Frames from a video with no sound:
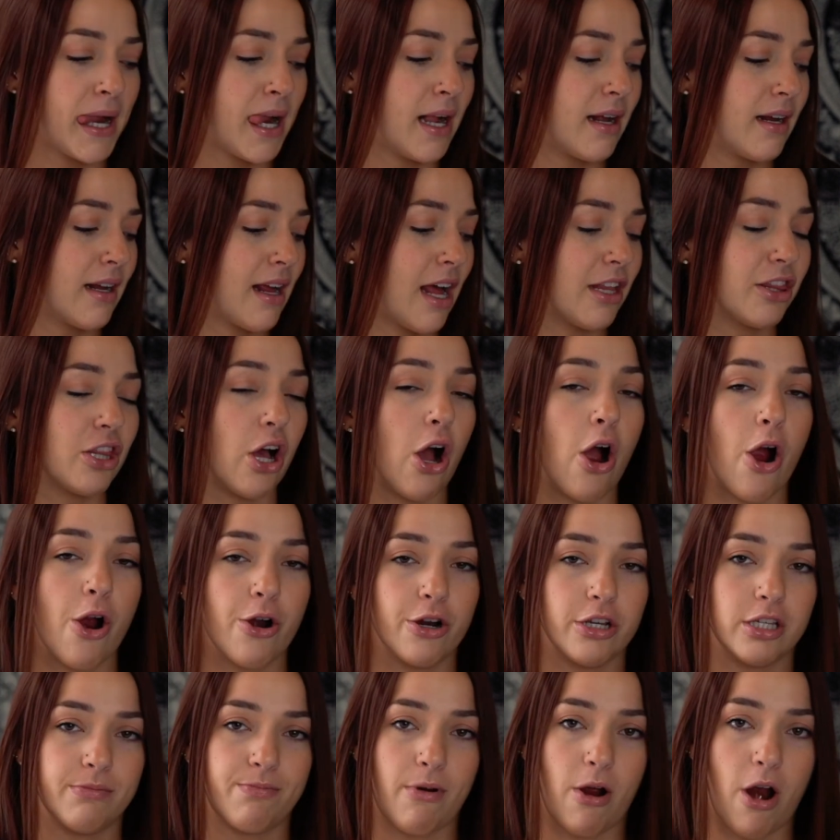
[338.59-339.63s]
I got the
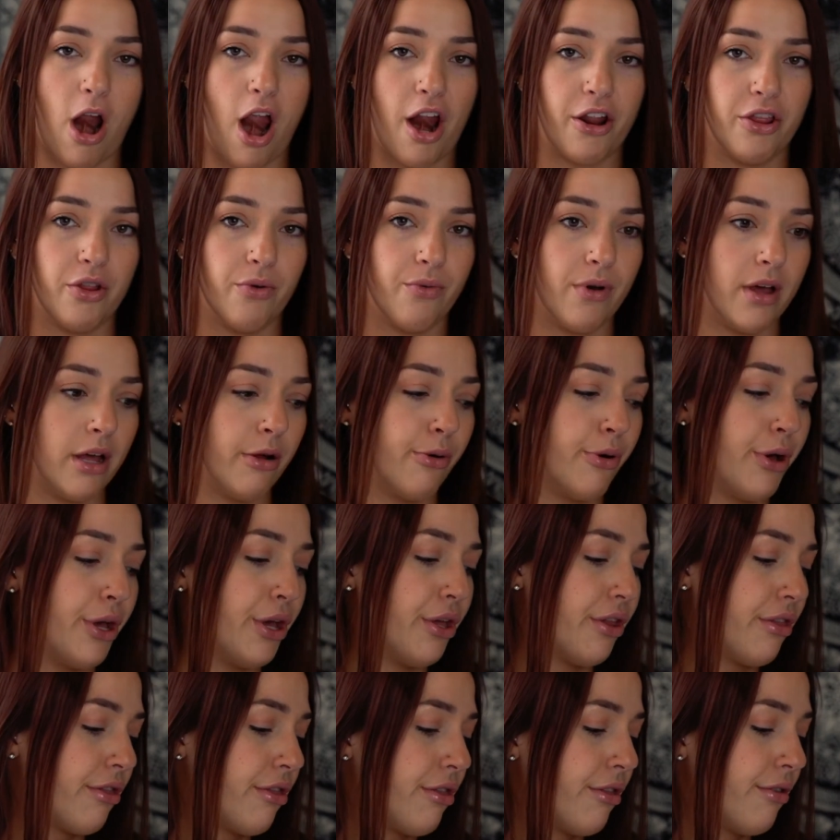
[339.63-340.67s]
hardest part out of the way
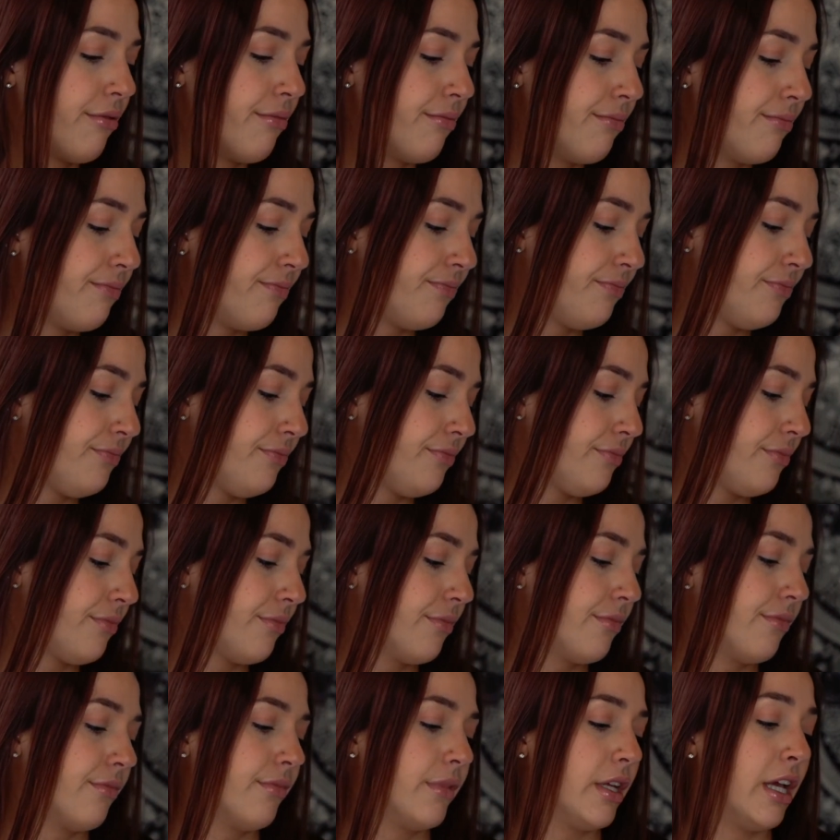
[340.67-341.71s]
with.
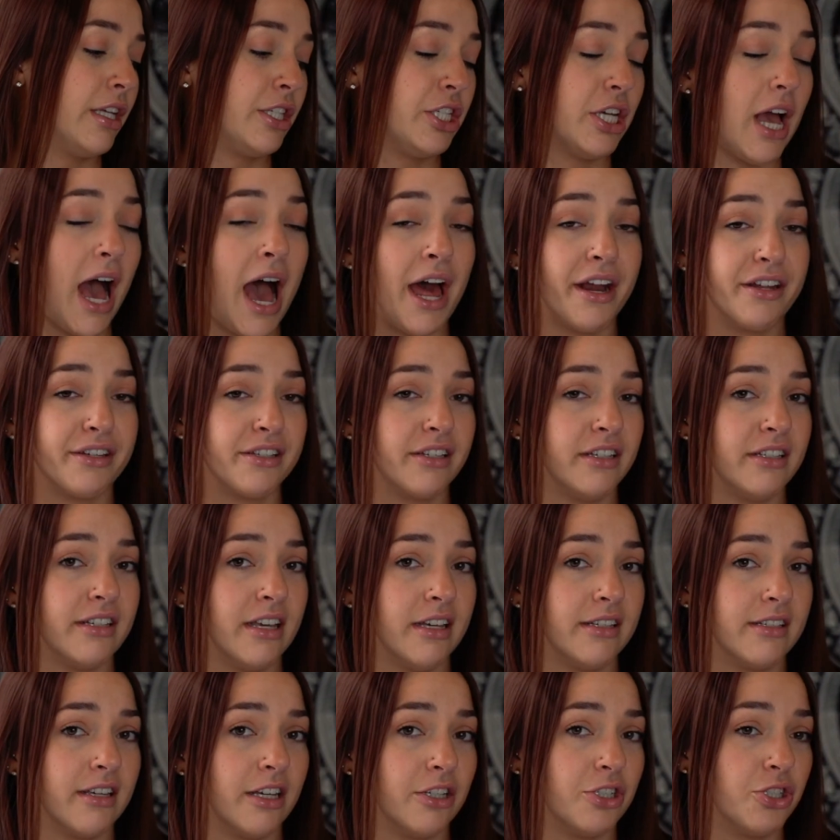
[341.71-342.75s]
It honestly
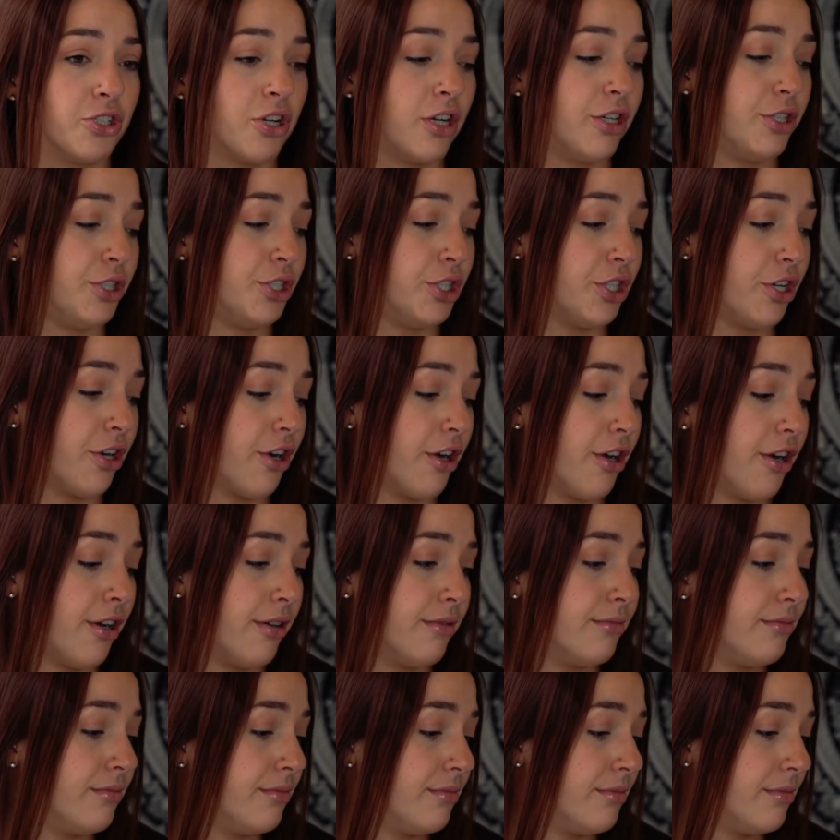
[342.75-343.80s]
tastes like straight
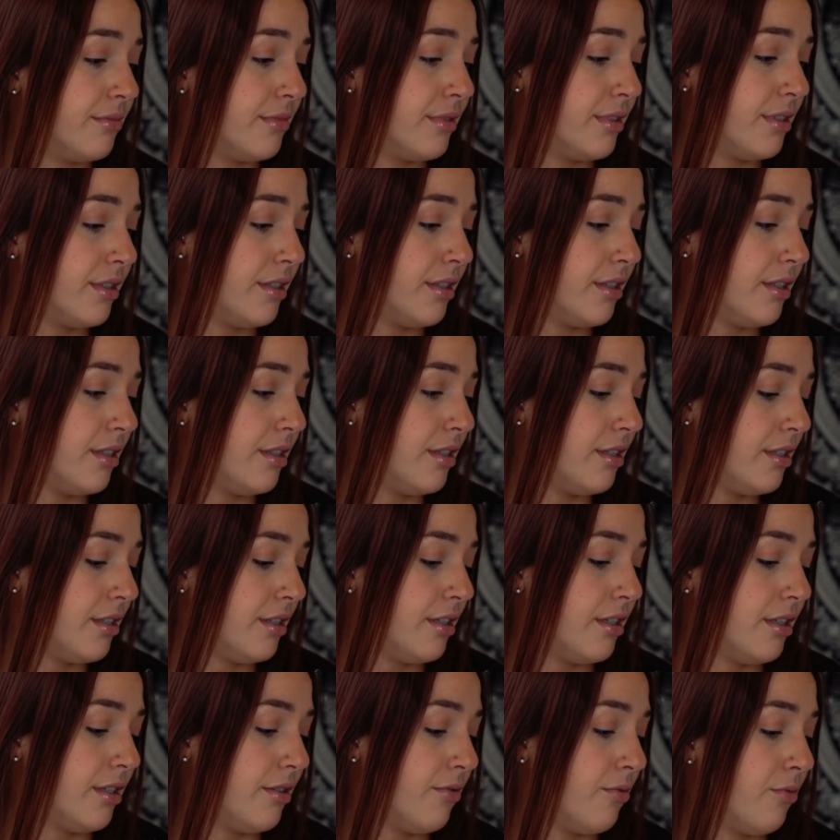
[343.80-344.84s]
sugar,
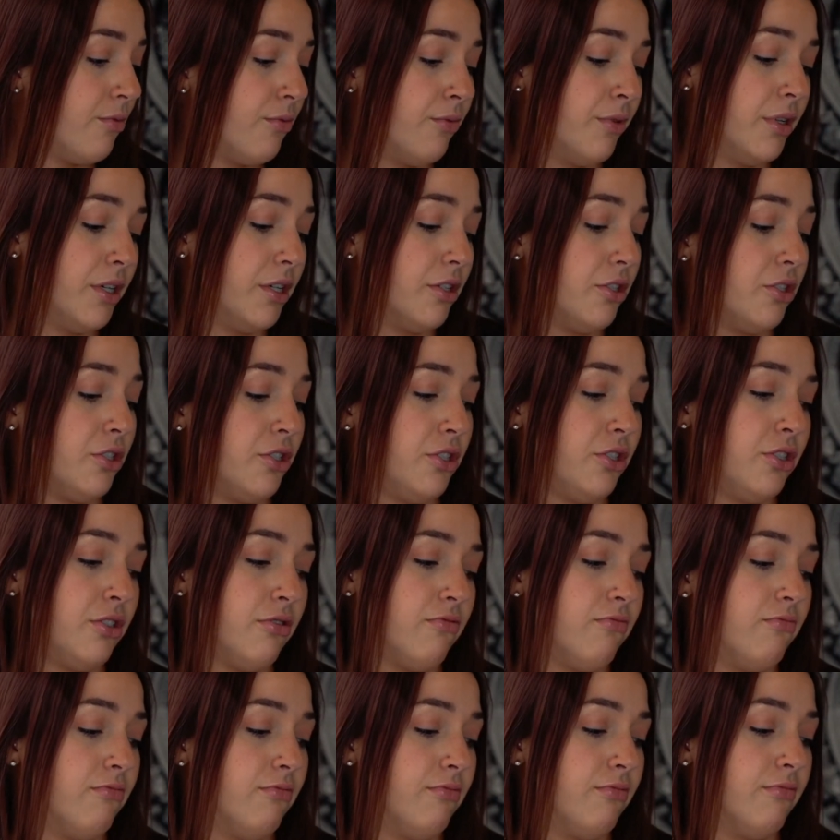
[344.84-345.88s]
which
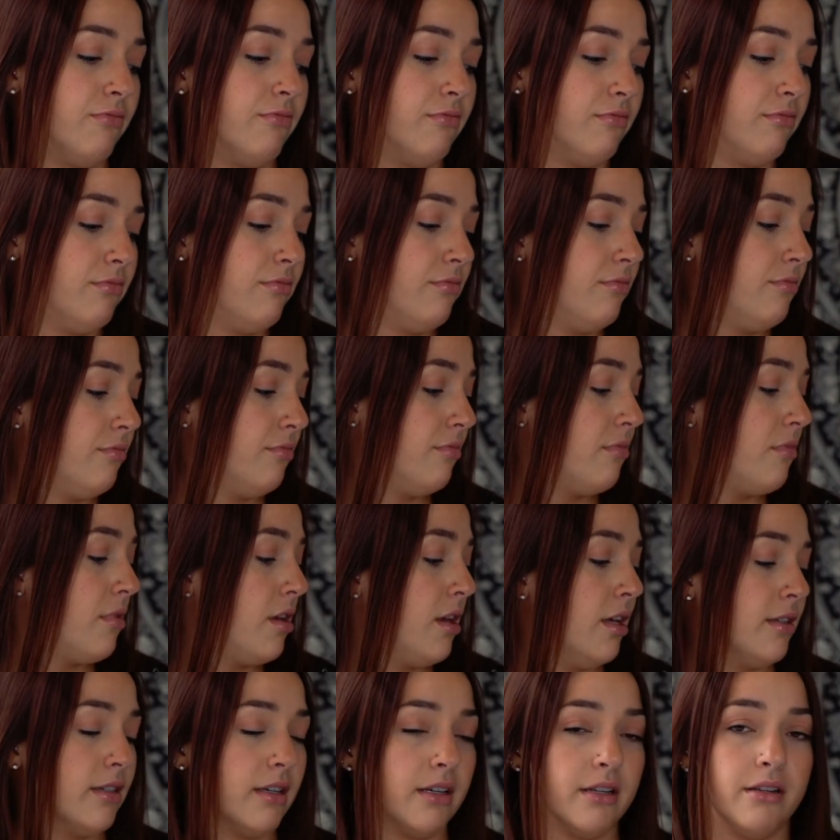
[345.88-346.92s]

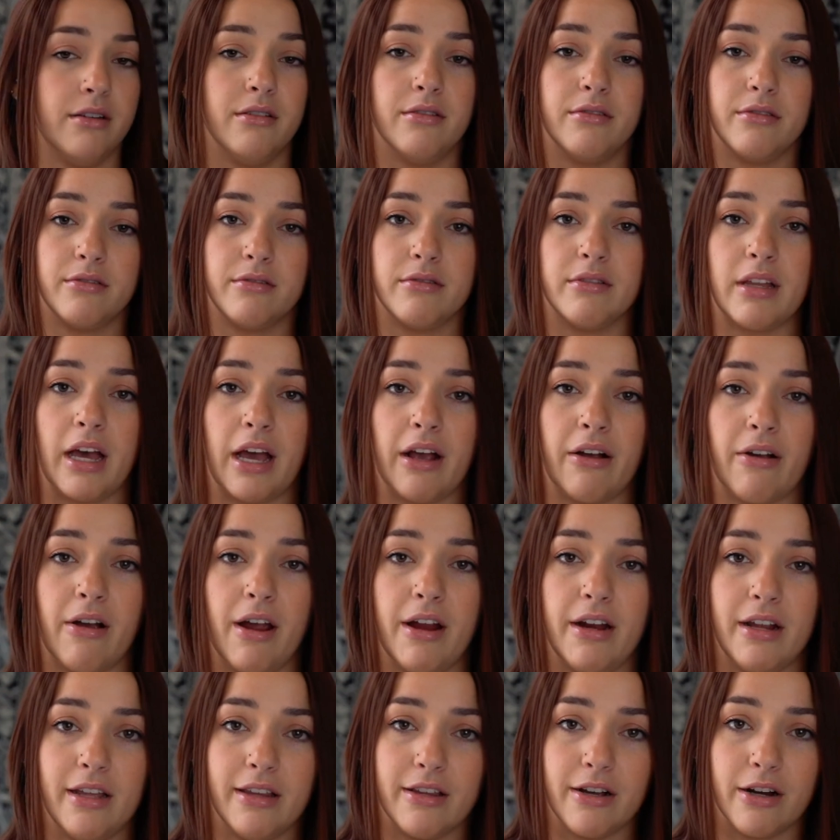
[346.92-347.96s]
isn't that
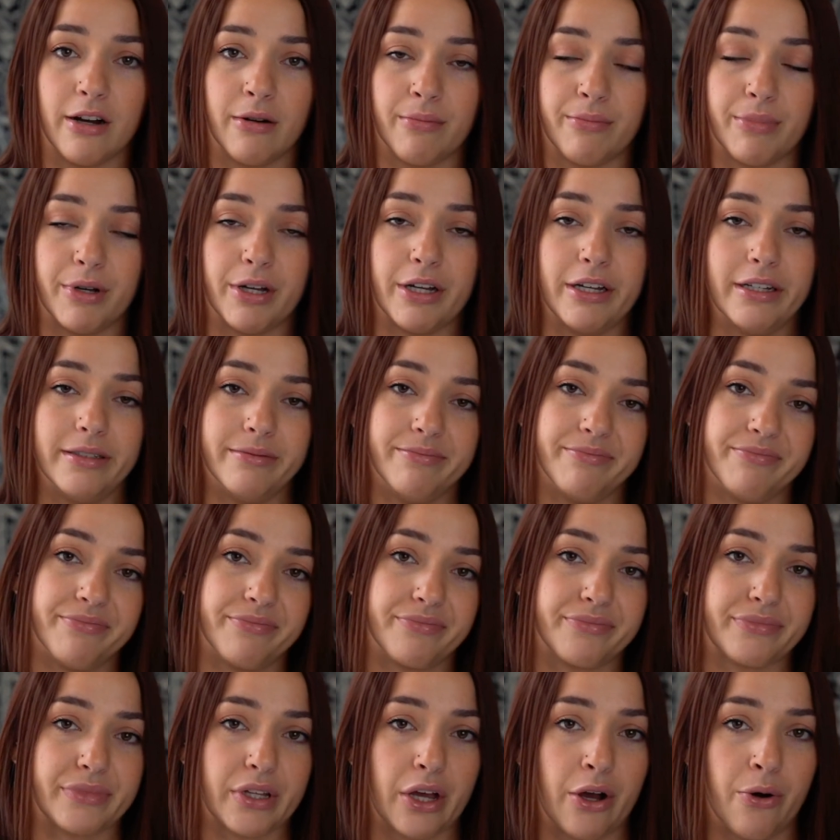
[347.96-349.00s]
great either, but
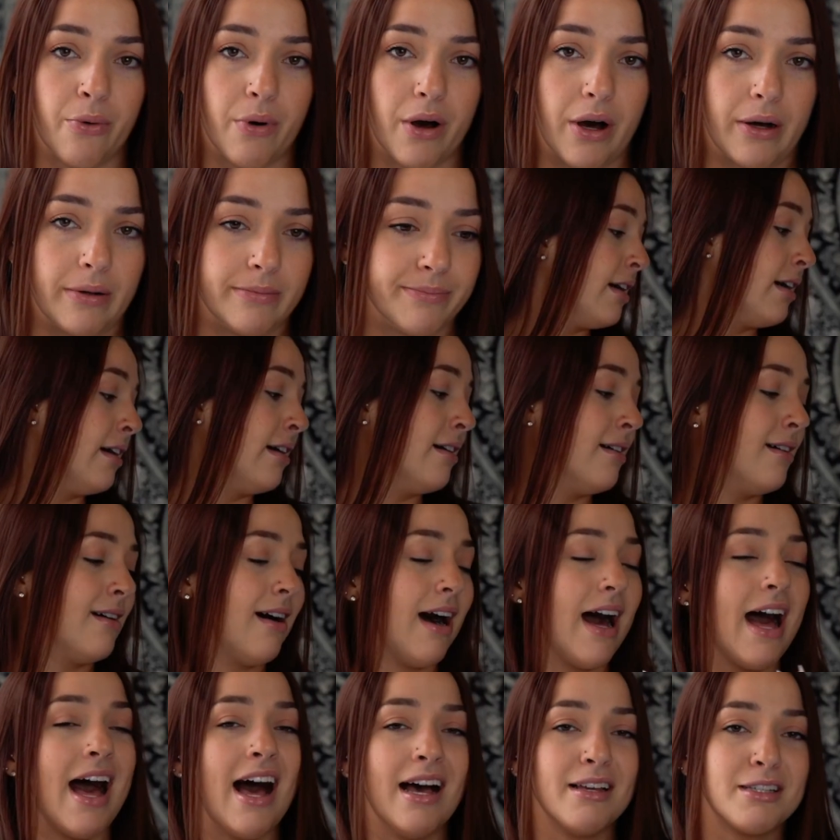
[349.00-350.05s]
oh well.
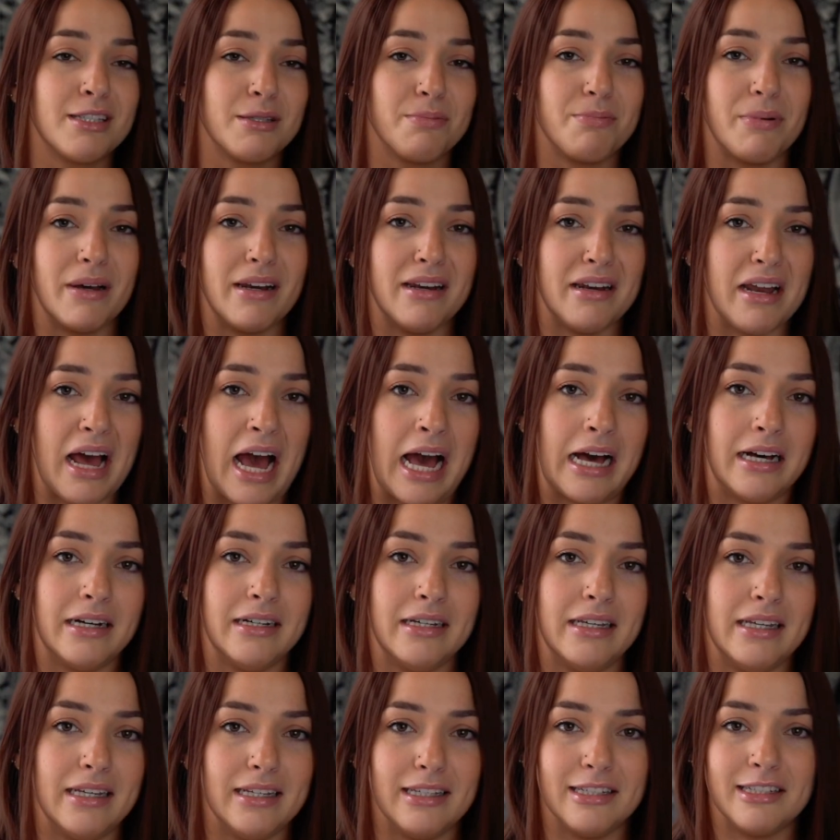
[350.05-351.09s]
Last but not
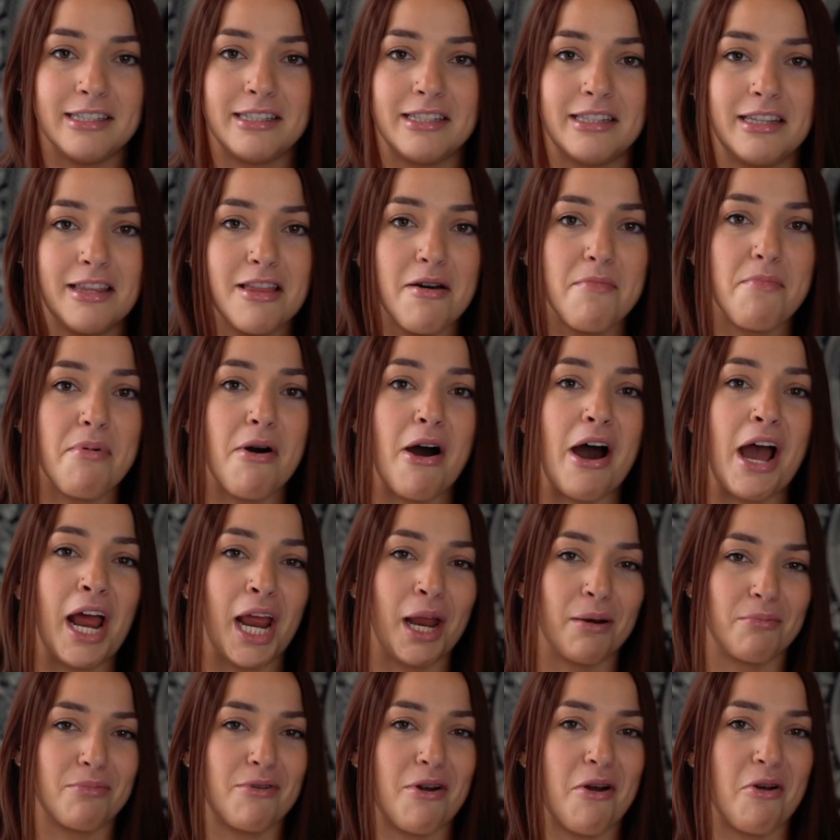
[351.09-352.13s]
least, the
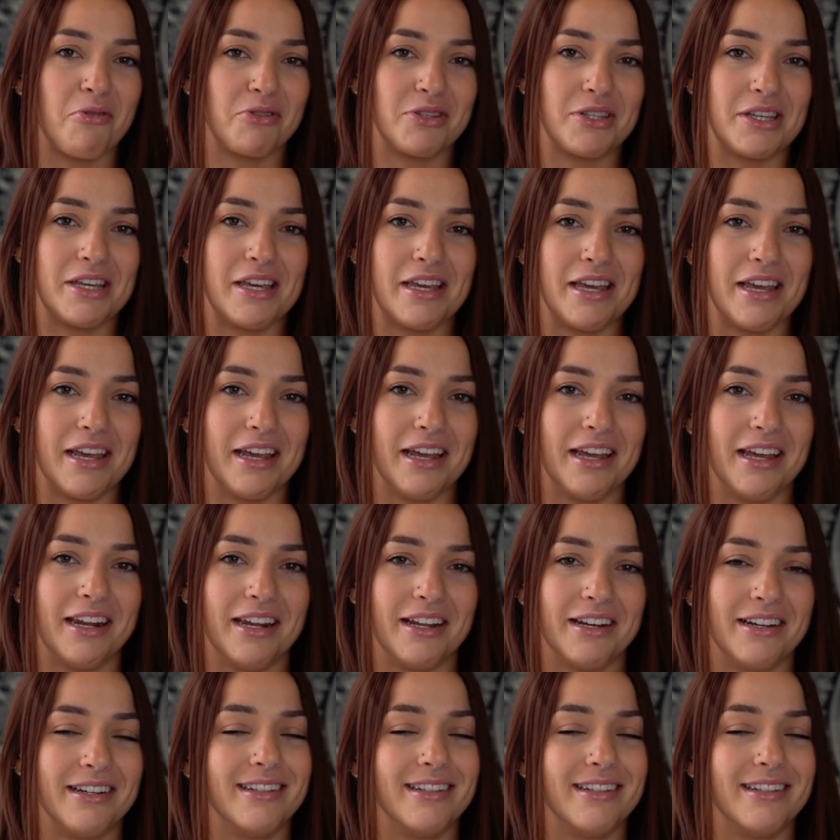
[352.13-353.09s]
plant protein.